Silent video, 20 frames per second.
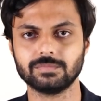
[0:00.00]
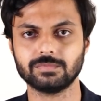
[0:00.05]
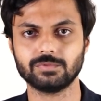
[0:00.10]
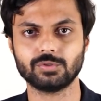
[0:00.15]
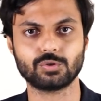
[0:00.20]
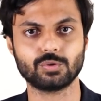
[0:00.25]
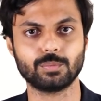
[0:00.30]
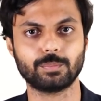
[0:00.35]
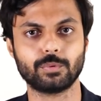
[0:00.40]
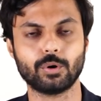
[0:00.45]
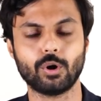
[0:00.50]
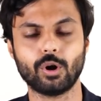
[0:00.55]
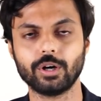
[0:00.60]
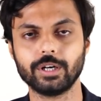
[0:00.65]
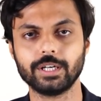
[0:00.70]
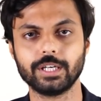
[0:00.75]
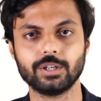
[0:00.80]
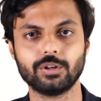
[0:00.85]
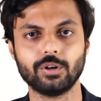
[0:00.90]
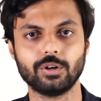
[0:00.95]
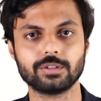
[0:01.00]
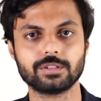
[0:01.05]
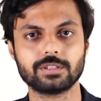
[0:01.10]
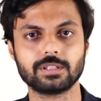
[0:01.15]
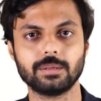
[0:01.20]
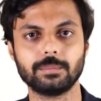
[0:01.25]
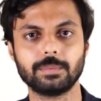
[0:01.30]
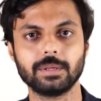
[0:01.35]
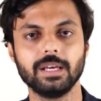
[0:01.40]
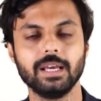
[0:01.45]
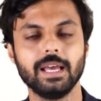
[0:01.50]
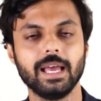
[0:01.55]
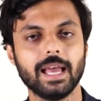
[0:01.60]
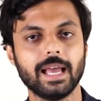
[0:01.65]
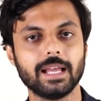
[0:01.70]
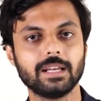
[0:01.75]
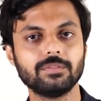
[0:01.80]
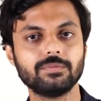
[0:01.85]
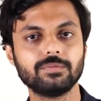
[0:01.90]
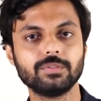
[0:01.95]
superiority concept.
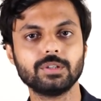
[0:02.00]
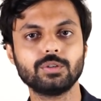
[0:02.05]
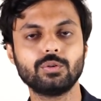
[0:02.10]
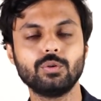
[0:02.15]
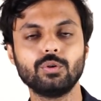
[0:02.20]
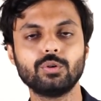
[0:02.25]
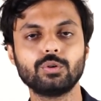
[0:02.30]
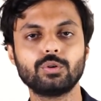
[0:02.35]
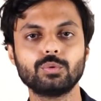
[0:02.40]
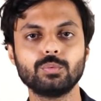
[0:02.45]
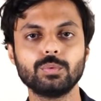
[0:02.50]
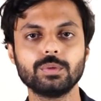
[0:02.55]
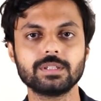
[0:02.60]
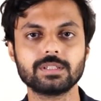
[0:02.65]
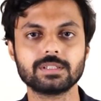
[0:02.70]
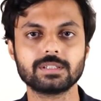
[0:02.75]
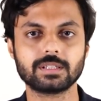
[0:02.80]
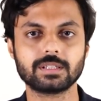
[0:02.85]
And if we go towards the